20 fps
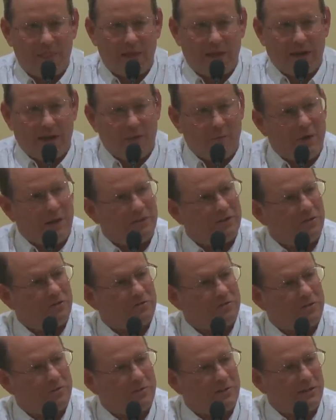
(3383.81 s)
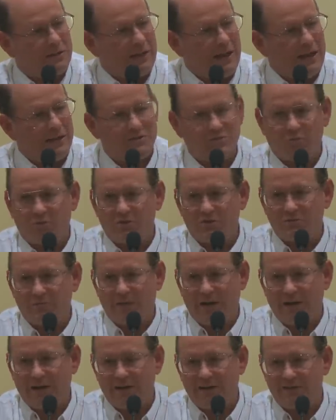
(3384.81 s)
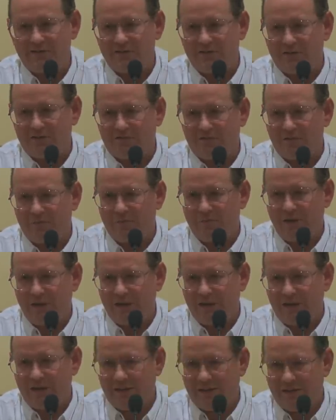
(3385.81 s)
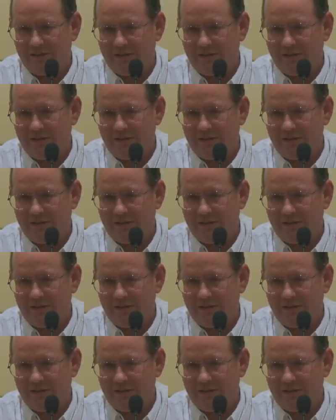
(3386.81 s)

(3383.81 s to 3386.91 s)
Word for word: And I want those to be the last words my kids hear from me.